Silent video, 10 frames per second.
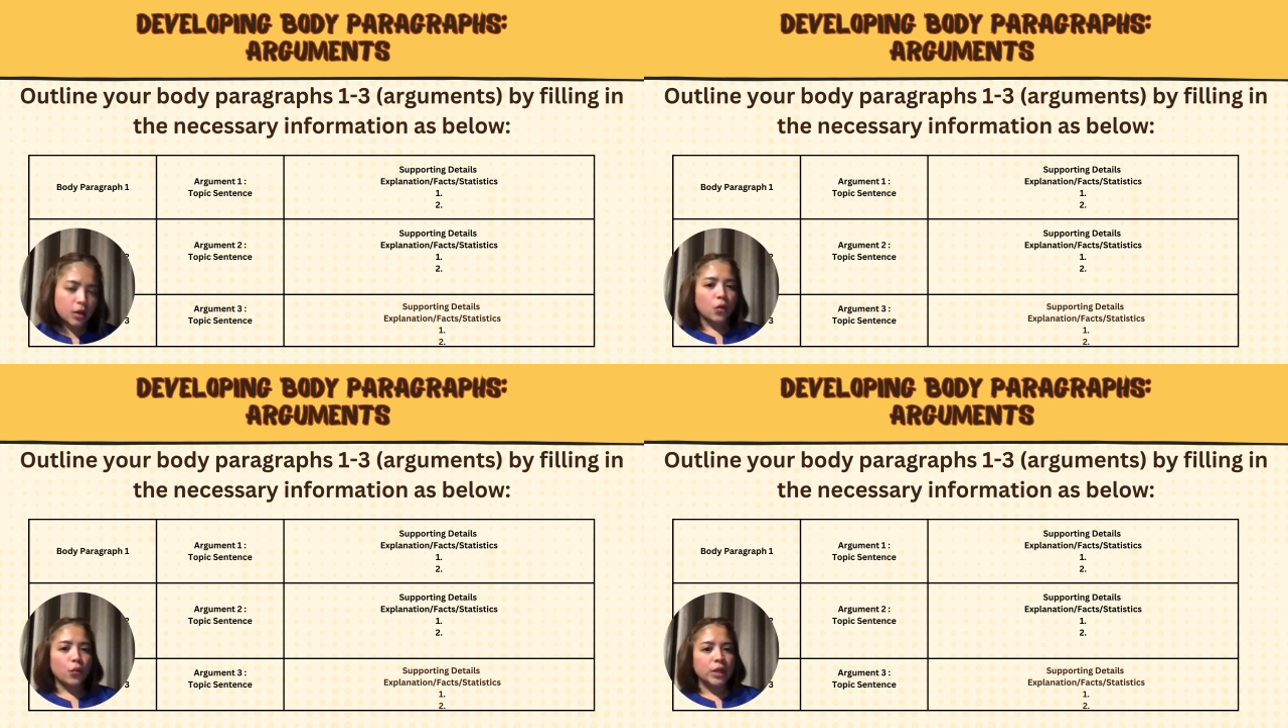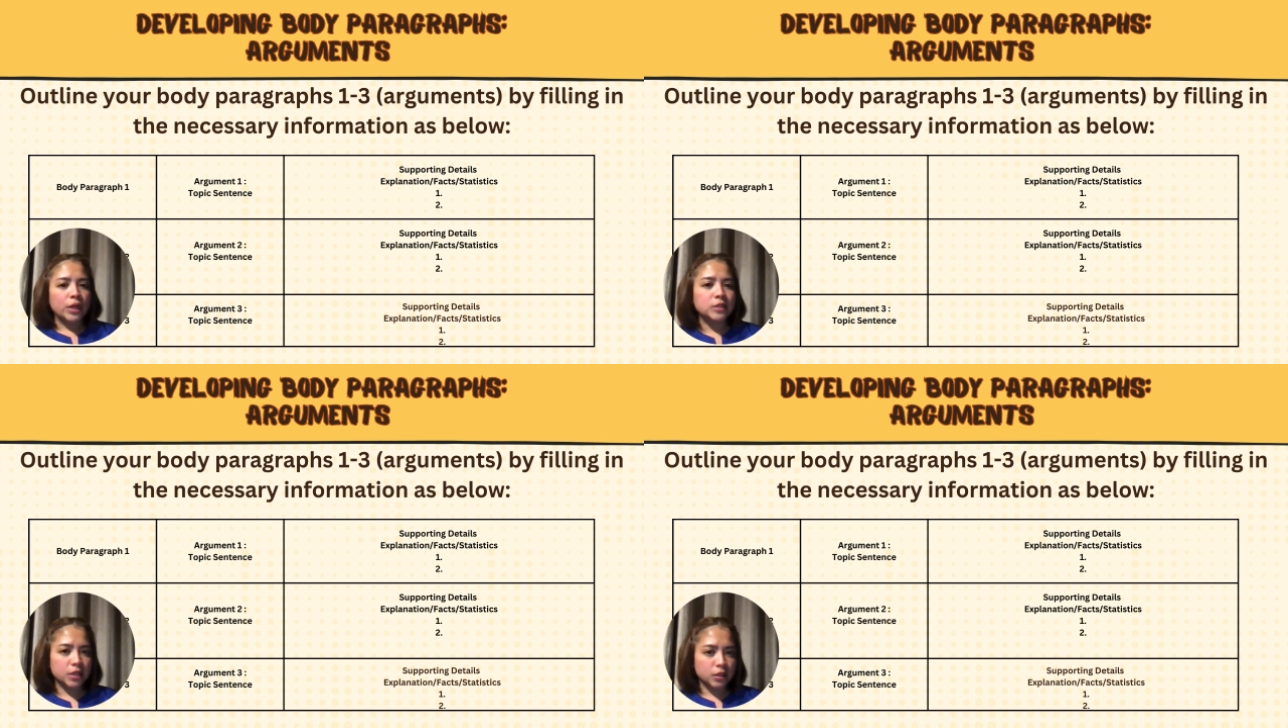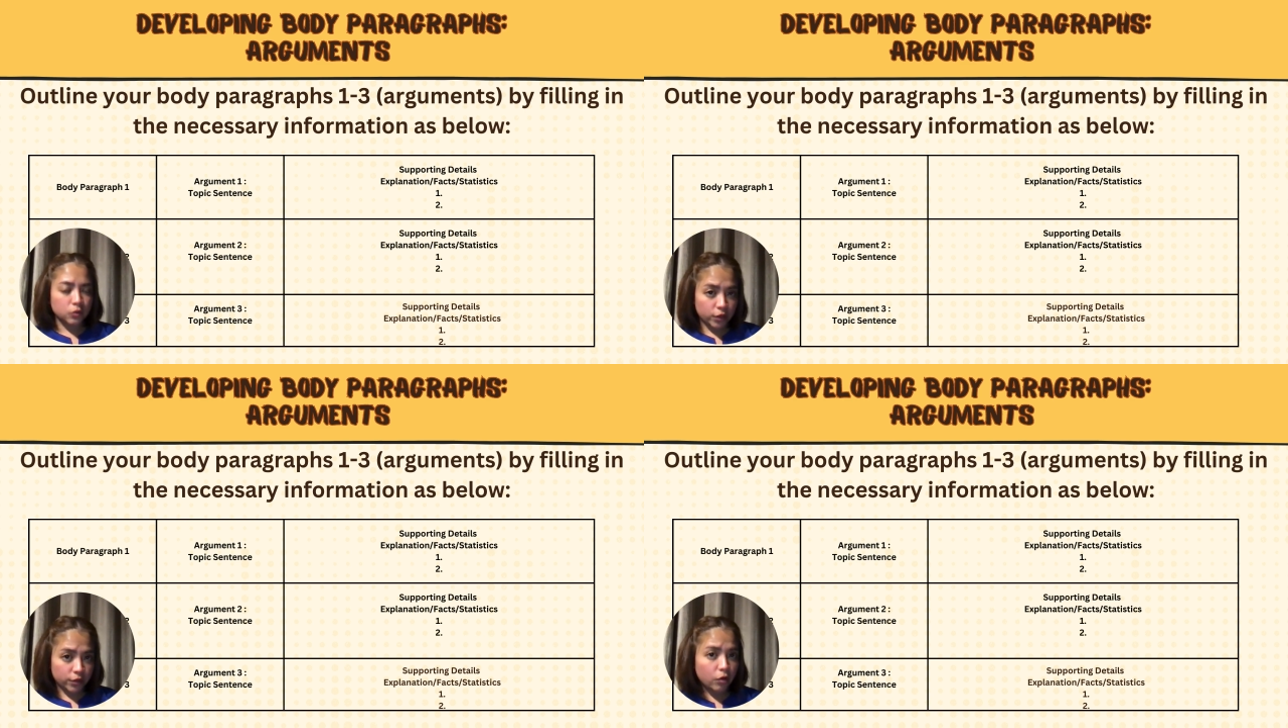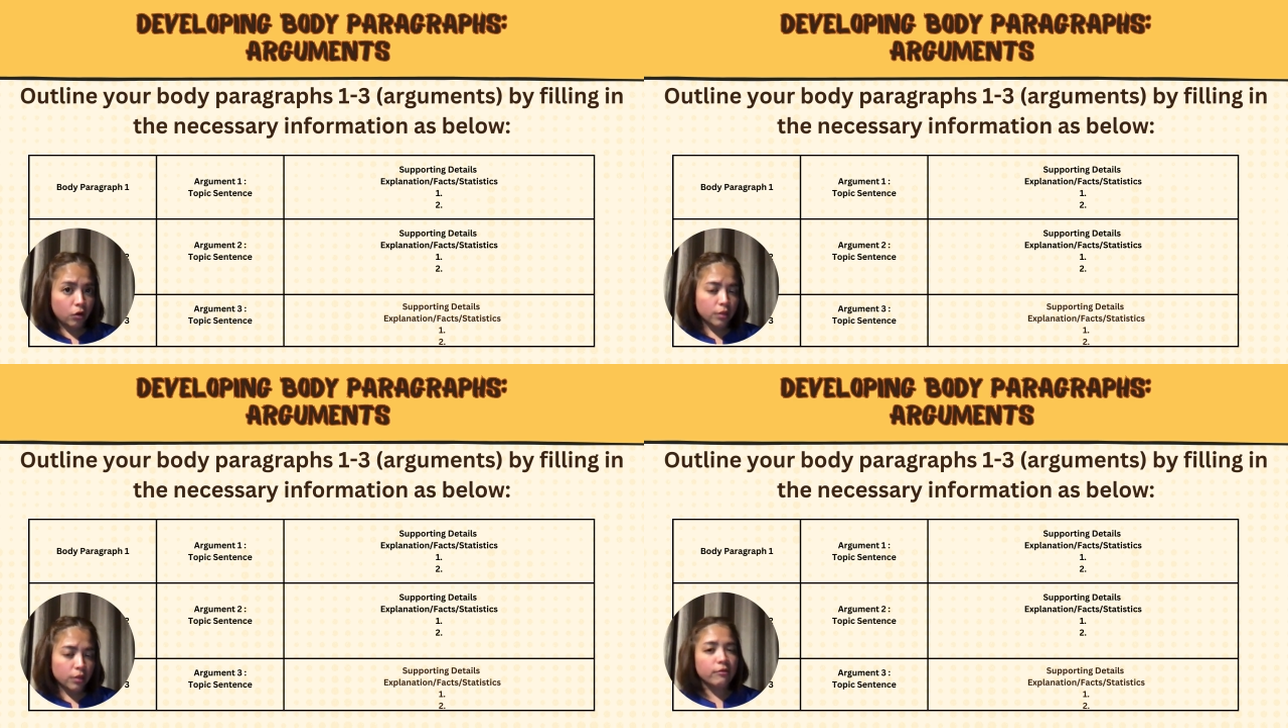will deal with
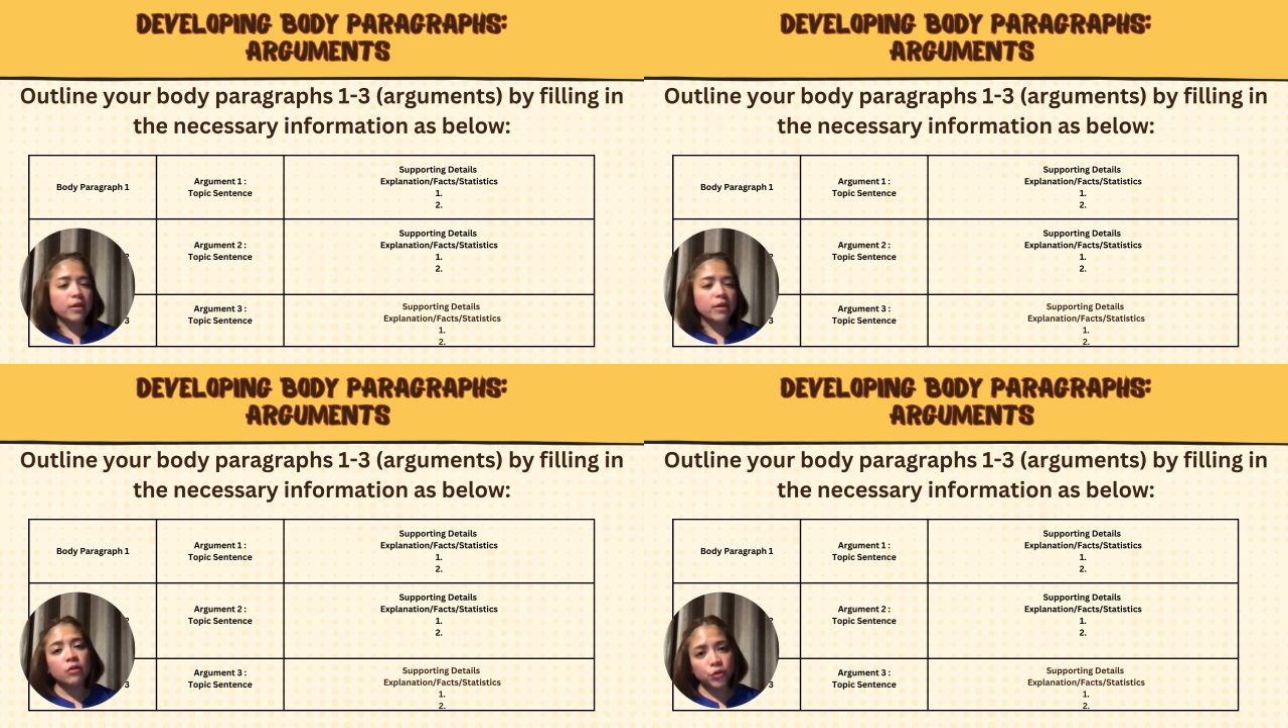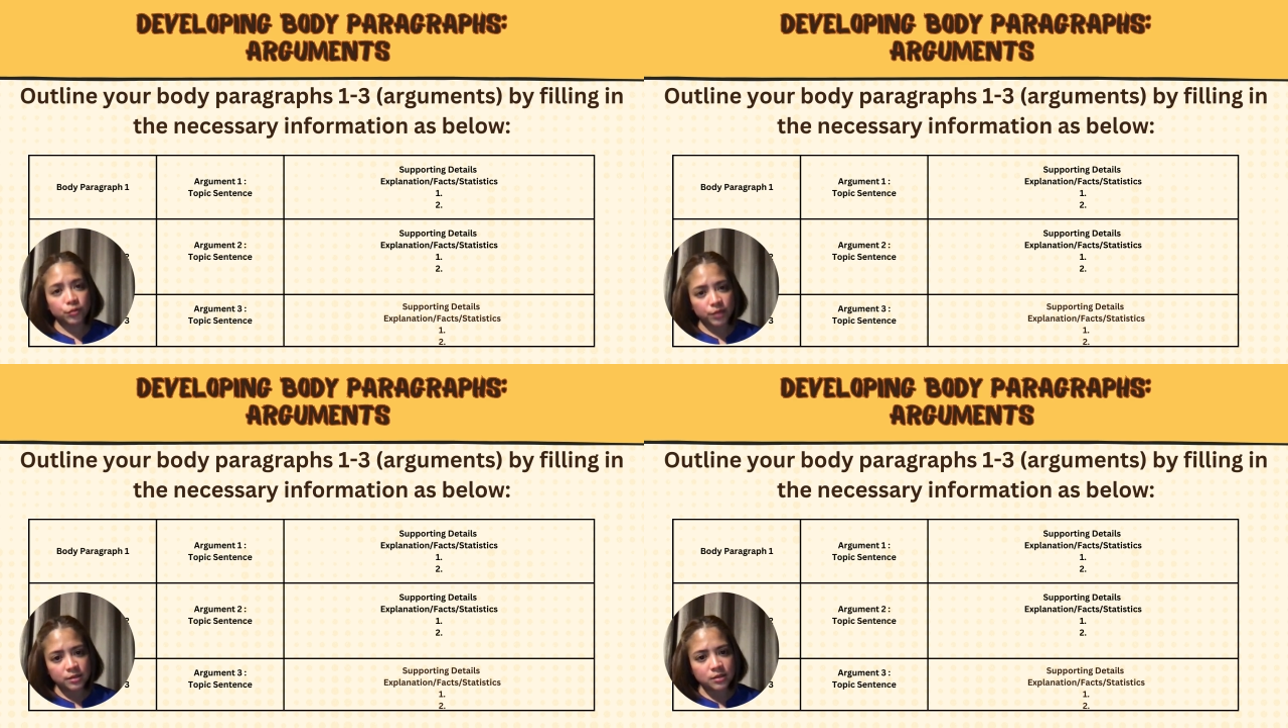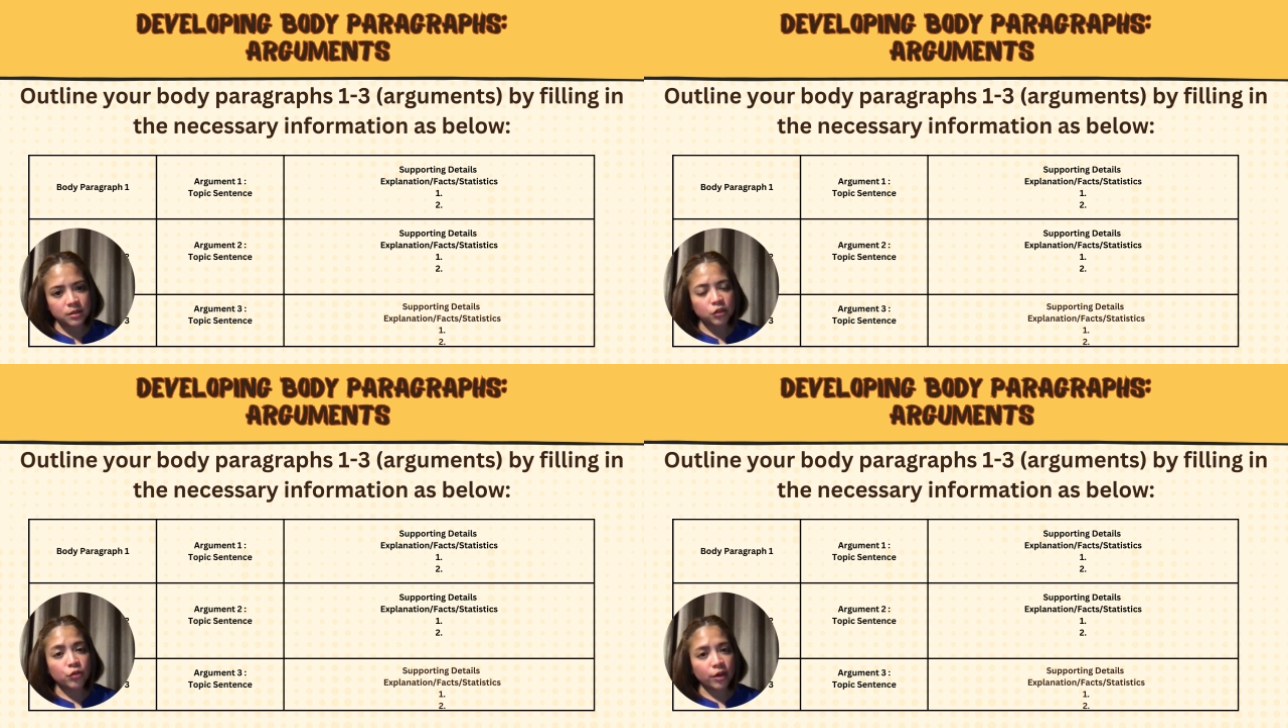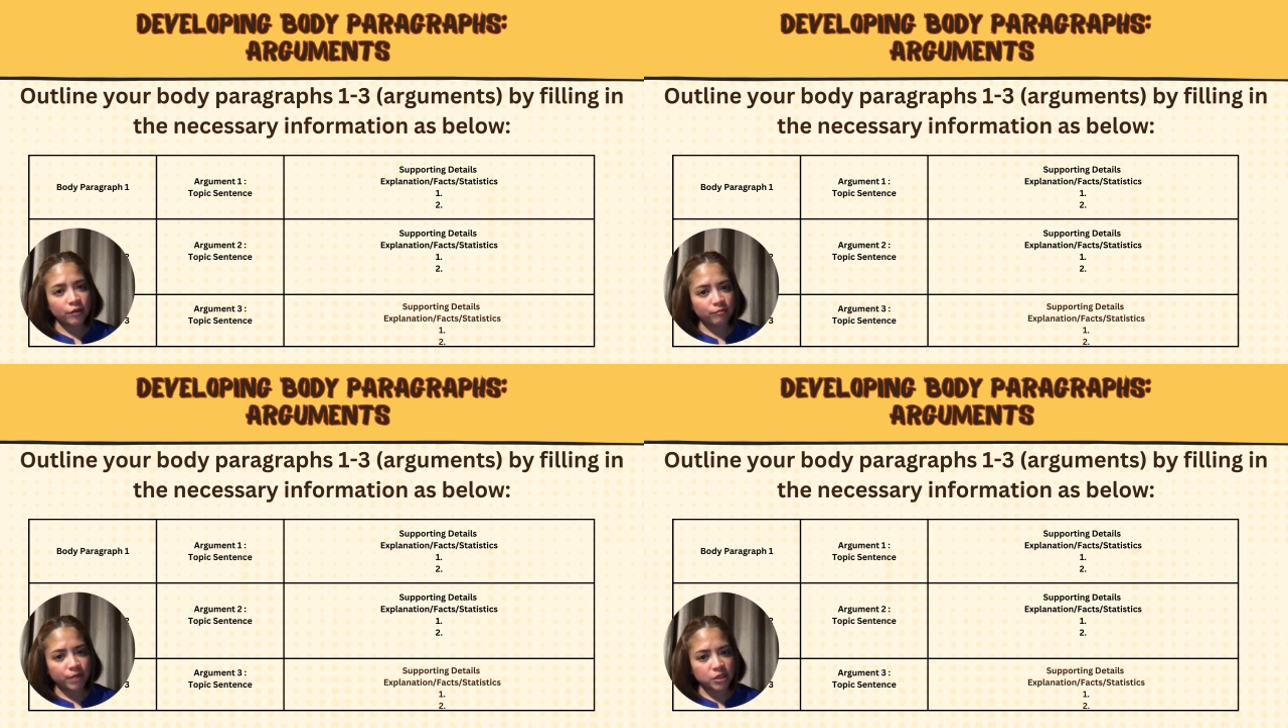all three arguments that you
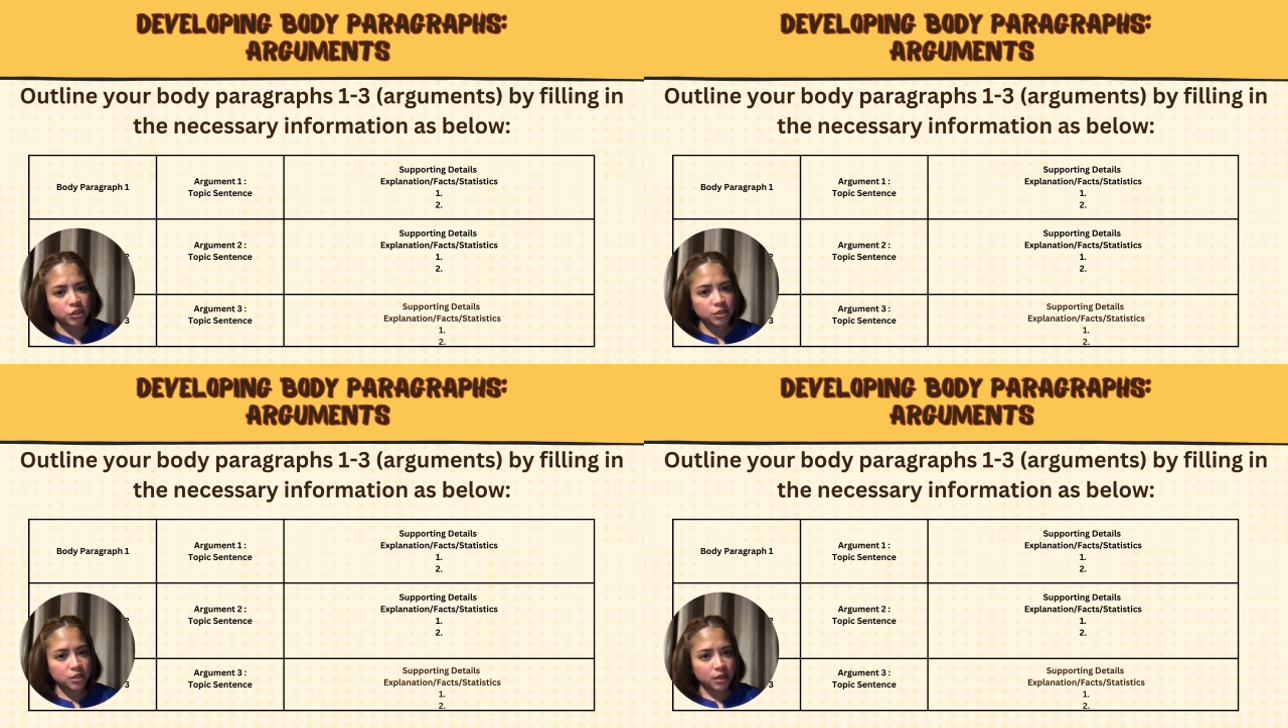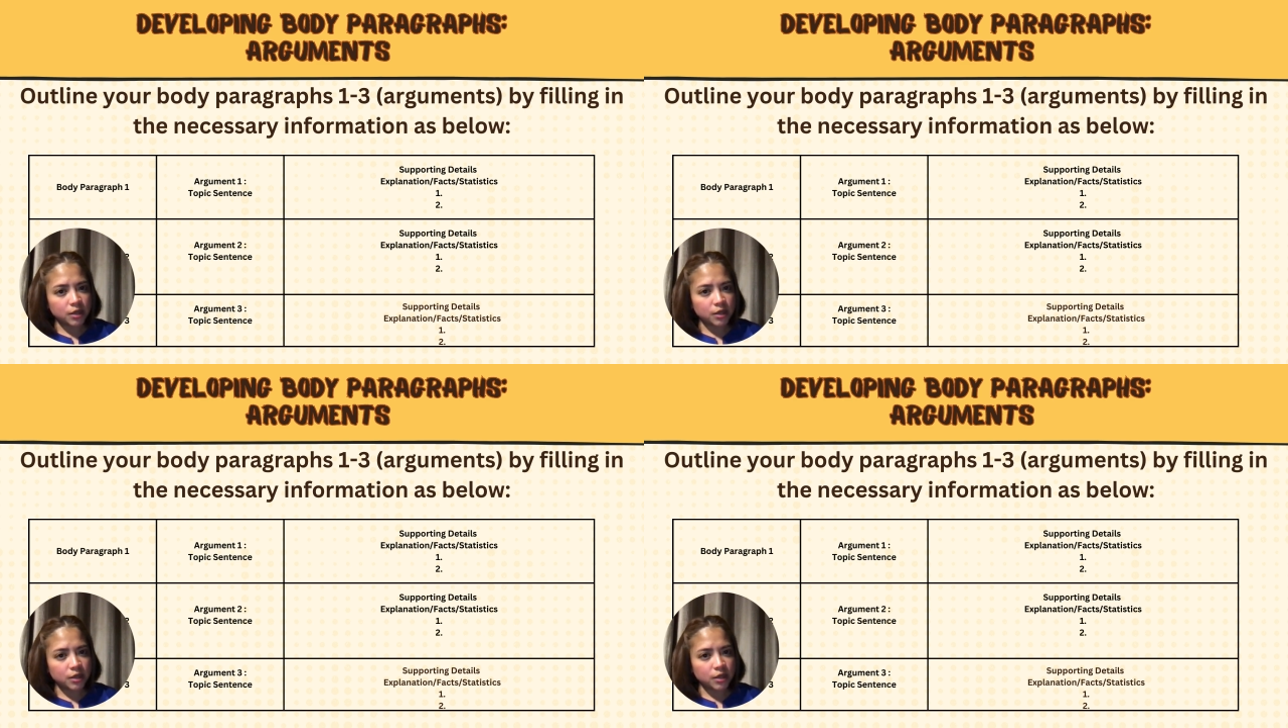have mentioned